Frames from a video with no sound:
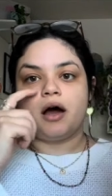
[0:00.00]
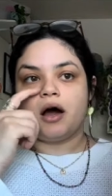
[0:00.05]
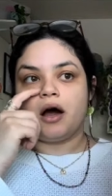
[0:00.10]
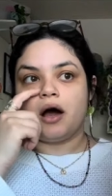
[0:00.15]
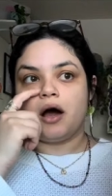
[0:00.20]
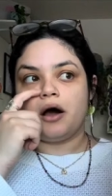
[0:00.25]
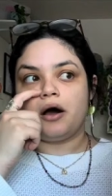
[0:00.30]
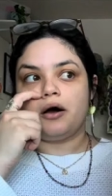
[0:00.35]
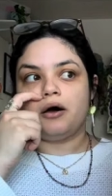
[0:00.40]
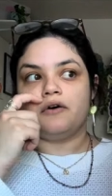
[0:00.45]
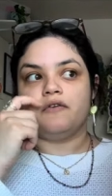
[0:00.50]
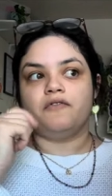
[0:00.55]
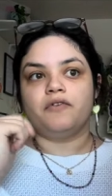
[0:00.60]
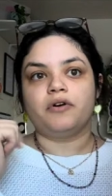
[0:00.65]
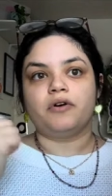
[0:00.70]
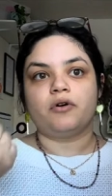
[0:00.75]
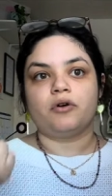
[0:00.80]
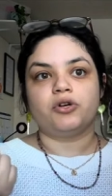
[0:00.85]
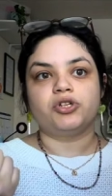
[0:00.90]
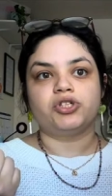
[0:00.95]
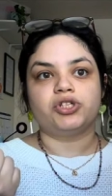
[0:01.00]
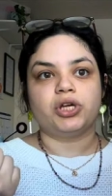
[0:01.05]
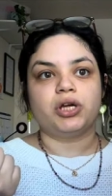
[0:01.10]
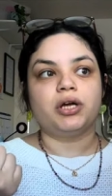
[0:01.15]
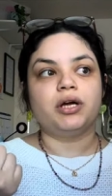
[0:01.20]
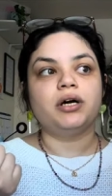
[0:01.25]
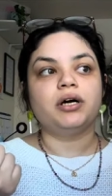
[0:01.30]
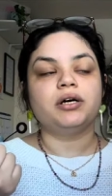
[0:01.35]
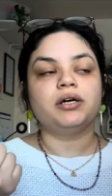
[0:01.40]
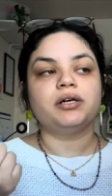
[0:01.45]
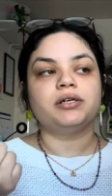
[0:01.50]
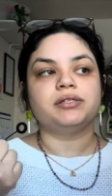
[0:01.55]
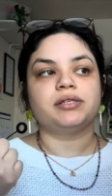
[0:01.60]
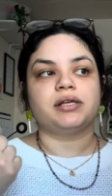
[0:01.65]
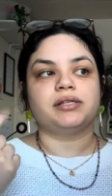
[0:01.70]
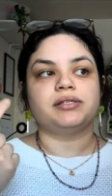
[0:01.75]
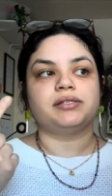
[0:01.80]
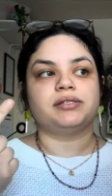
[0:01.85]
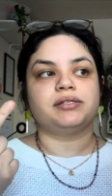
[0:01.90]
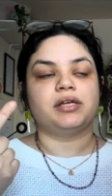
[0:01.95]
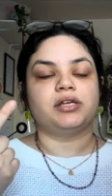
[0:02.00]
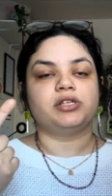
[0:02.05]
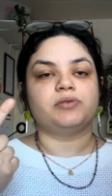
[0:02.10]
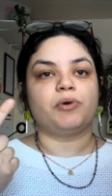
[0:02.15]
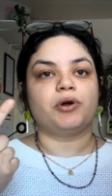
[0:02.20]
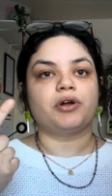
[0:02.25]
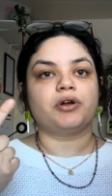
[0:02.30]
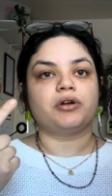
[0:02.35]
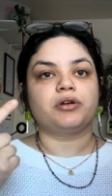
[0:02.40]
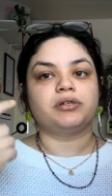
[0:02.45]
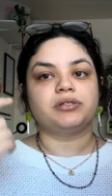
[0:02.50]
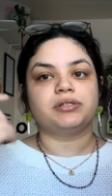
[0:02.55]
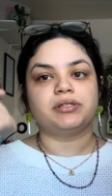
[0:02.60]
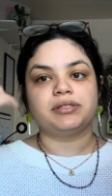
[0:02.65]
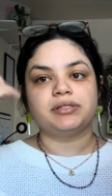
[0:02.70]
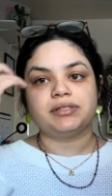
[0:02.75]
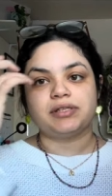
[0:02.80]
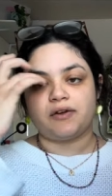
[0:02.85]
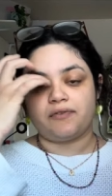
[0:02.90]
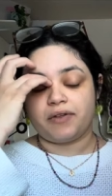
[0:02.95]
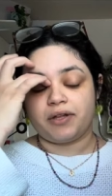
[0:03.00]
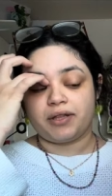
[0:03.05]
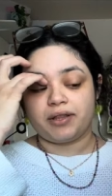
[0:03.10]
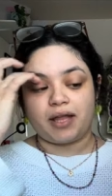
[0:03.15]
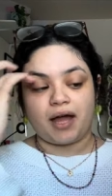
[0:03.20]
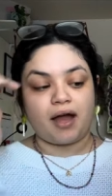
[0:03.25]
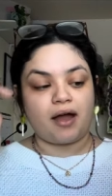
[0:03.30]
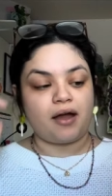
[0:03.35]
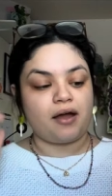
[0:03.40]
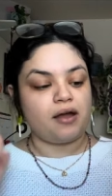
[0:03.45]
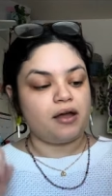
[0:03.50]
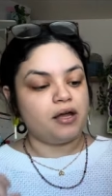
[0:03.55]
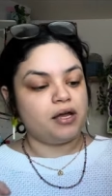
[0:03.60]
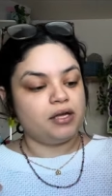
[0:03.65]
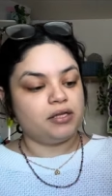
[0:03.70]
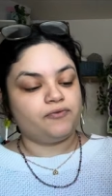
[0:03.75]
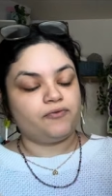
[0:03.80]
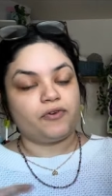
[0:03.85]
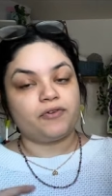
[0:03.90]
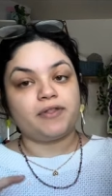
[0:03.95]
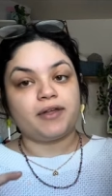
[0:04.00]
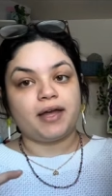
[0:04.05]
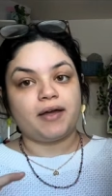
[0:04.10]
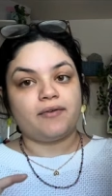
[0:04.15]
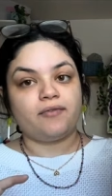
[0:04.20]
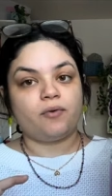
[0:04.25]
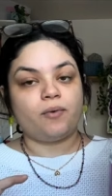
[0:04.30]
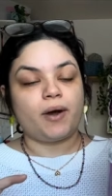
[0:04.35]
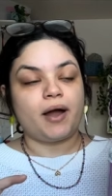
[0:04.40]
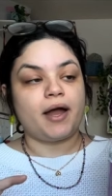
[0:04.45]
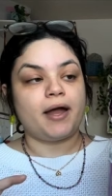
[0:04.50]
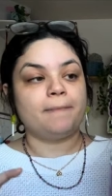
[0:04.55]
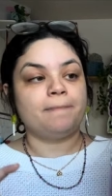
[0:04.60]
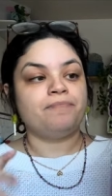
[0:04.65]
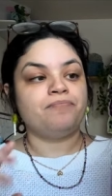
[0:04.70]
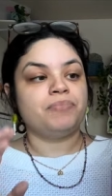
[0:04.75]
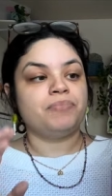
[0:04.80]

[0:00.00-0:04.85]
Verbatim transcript: of crochet hooks and stitch markers and stuff like that for the giveaway